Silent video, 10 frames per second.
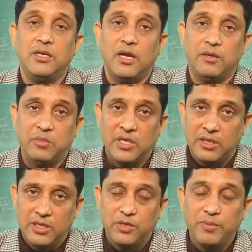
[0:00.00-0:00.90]

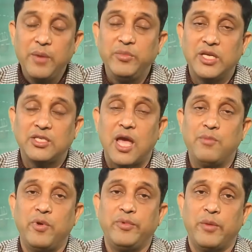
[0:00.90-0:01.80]
It may be a
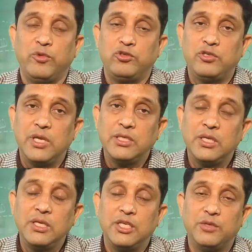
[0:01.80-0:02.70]
type of
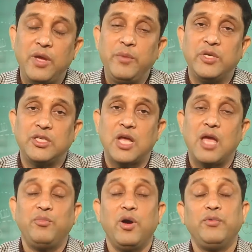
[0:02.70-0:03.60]
demonstration, it may be a
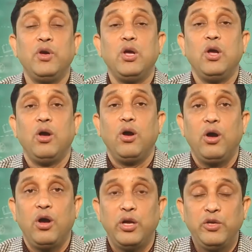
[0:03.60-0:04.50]
type of
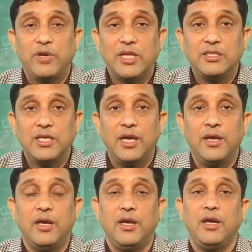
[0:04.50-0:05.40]
you can
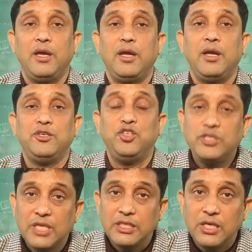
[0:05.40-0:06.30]
say
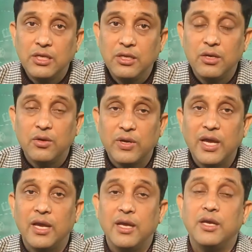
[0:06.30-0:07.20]
discussion,
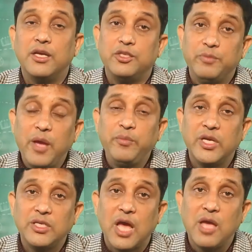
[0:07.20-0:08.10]
okay. It may be
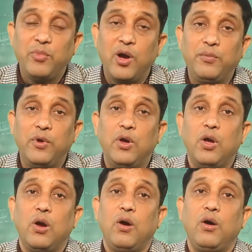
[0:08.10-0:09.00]
a type
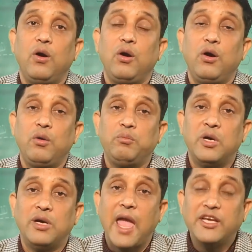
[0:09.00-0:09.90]

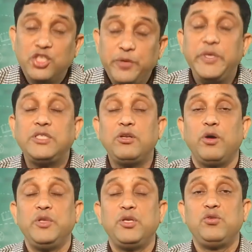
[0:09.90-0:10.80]
of exhibition
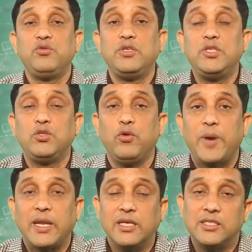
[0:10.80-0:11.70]
of the students so
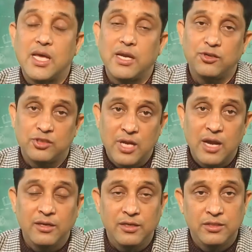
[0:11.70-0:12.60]
far as their
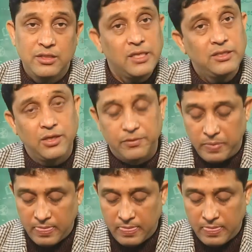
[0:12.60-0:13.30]
understanding is concerned.